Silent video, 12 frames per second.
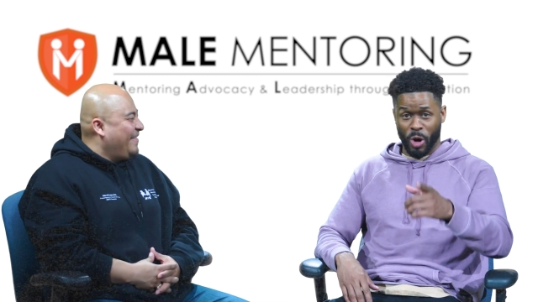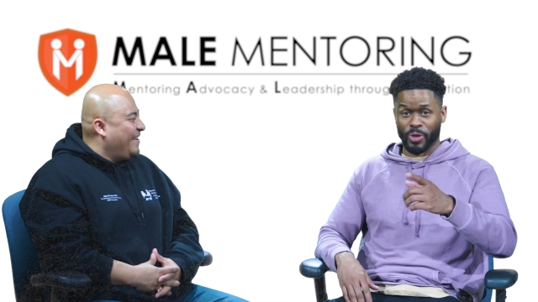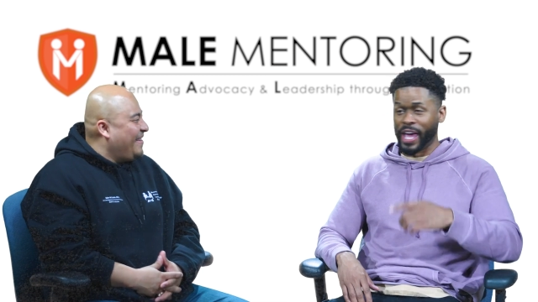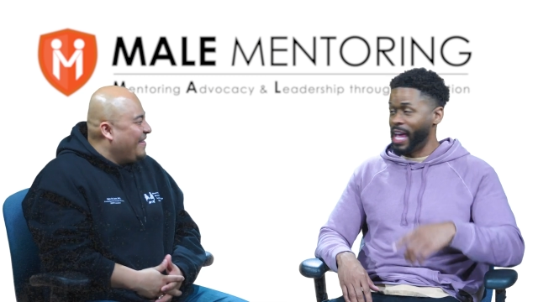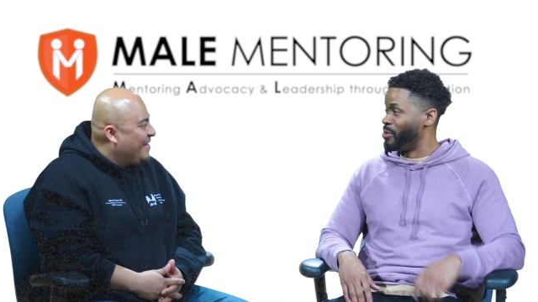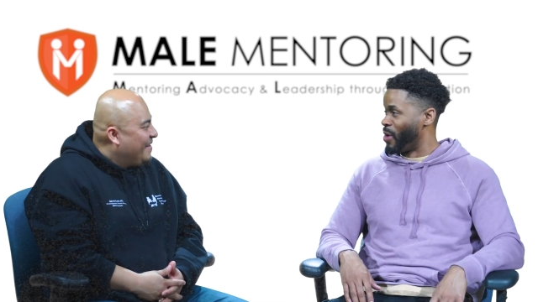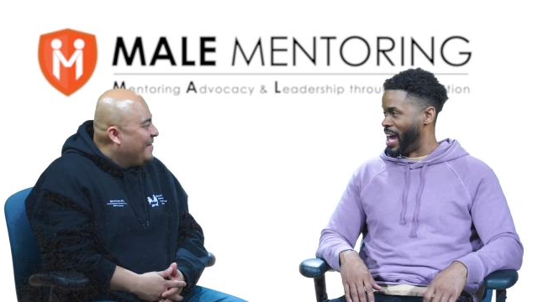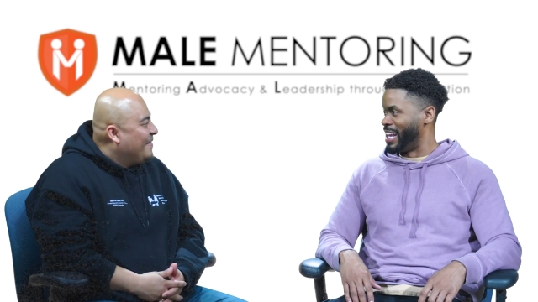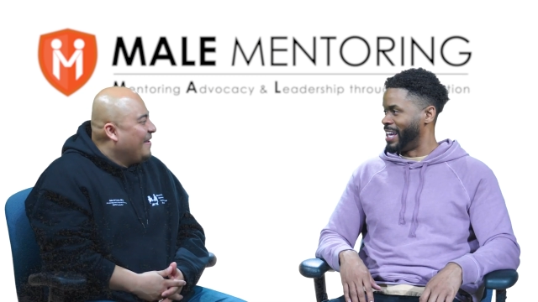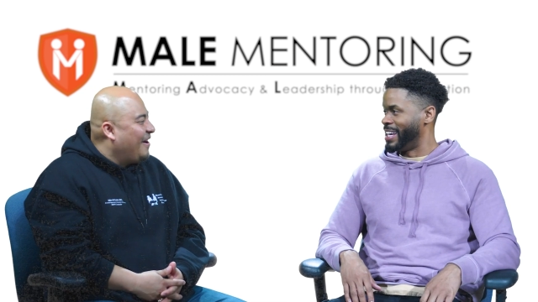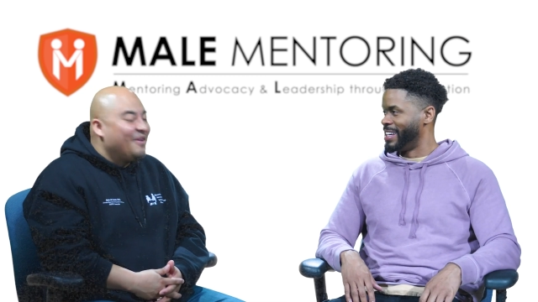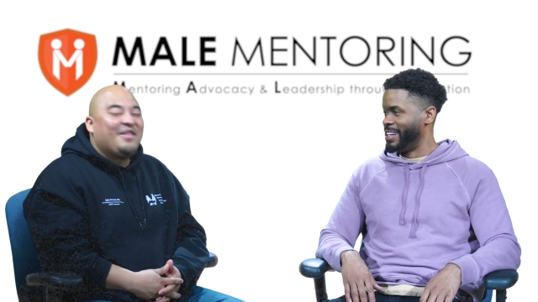Speaker 1: Are they
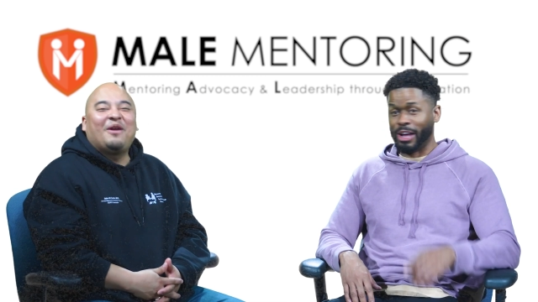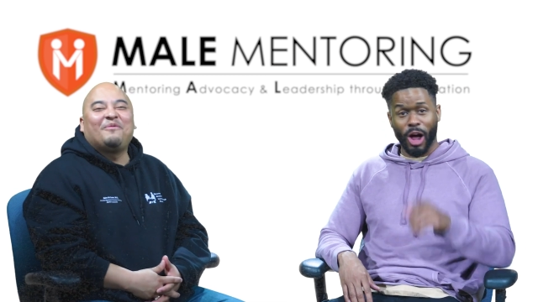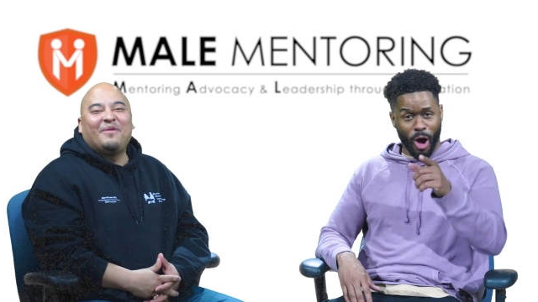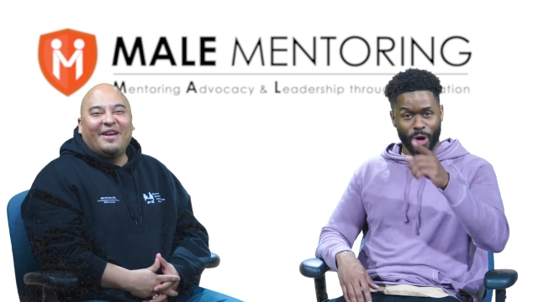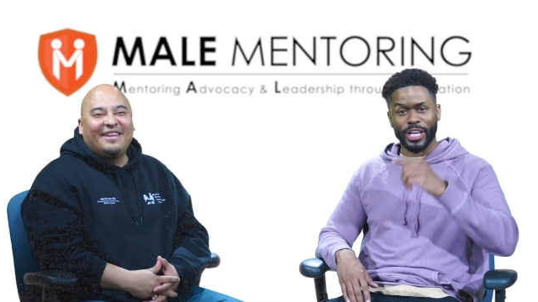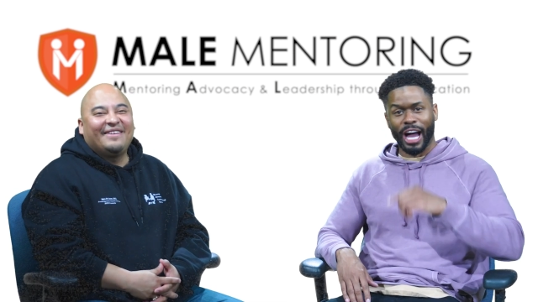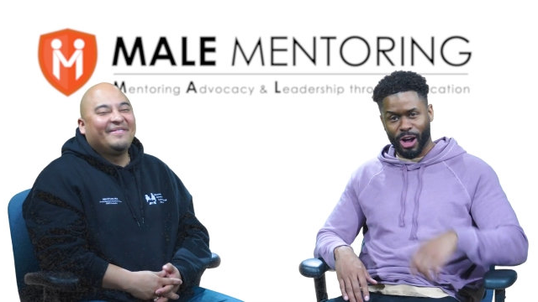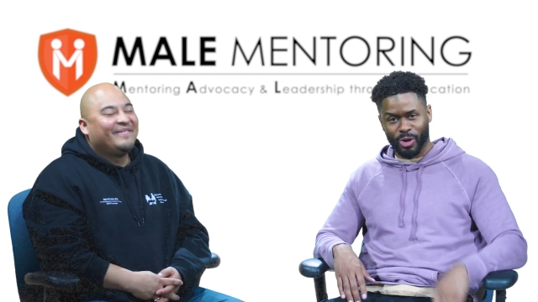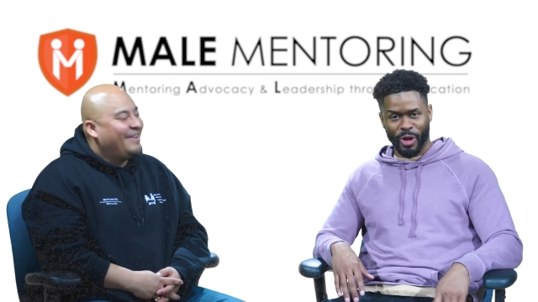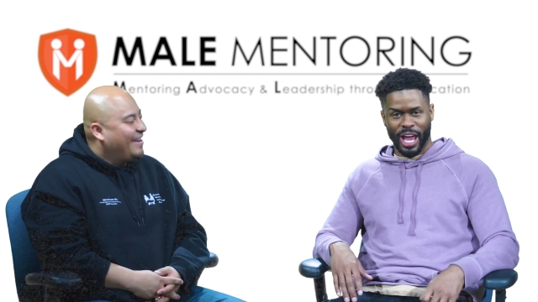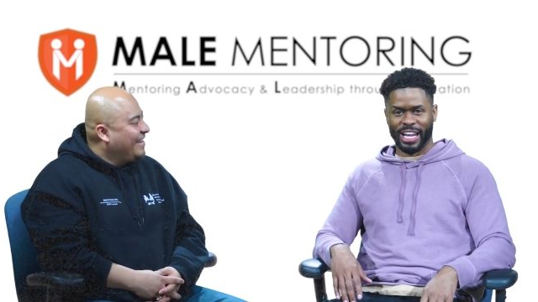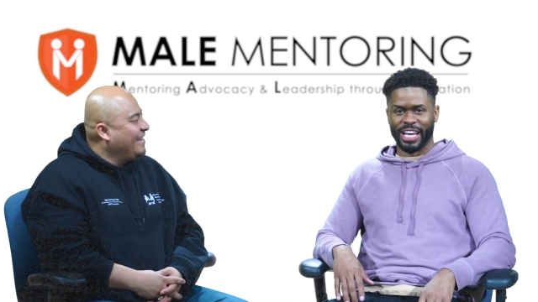ready? Are they ready? Are
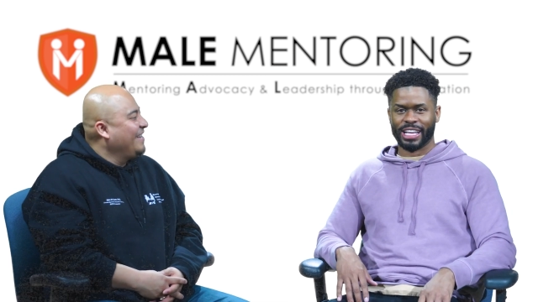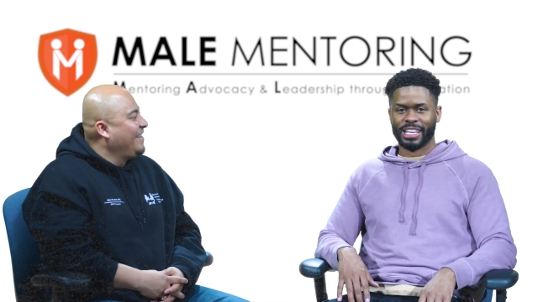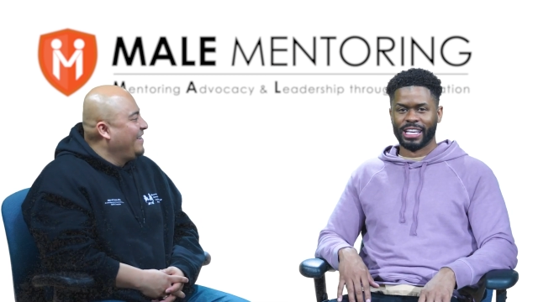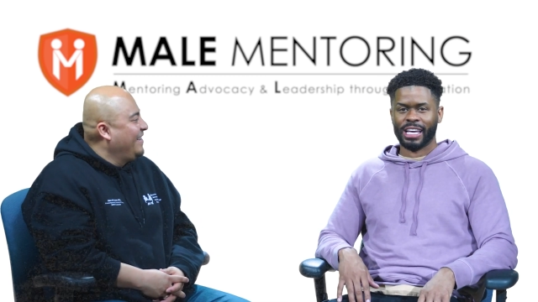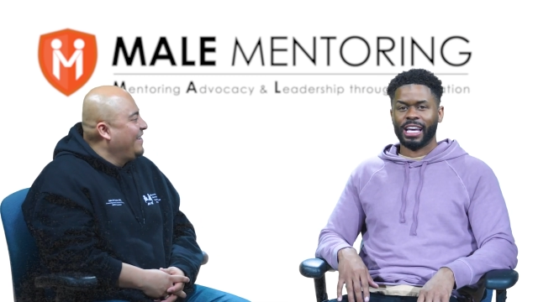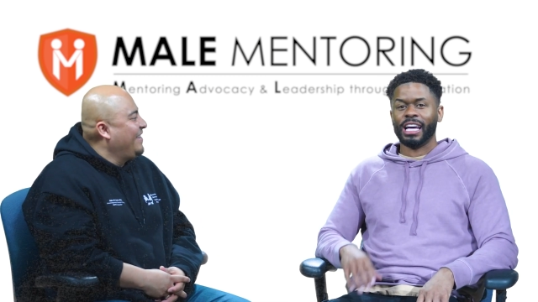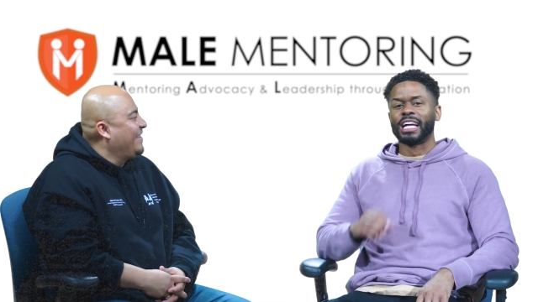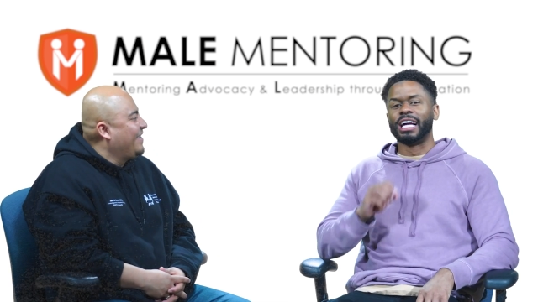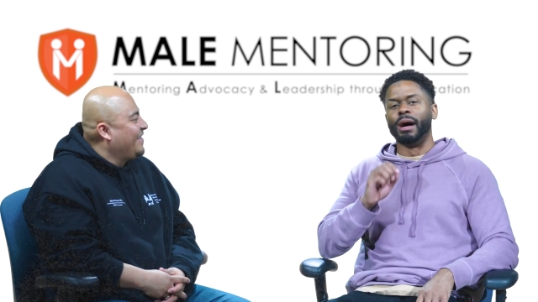y'all ready? Right?